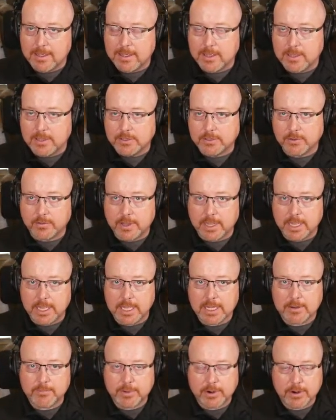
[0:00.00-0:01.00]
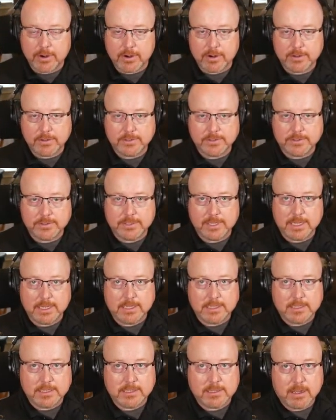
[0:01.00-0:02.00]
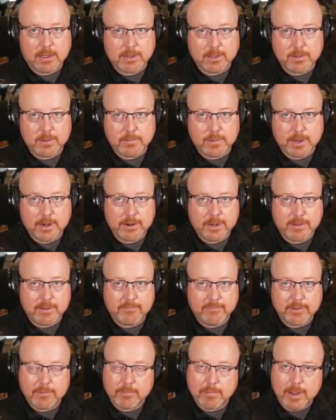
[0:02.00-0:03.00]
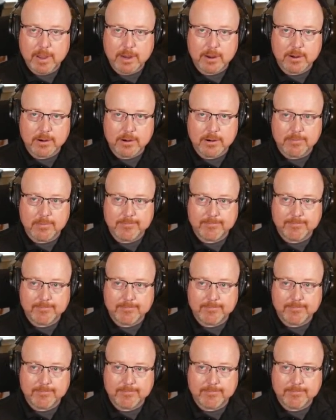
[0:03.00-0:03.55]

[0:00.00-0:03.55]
So Ken Burns is a documentary filmmaker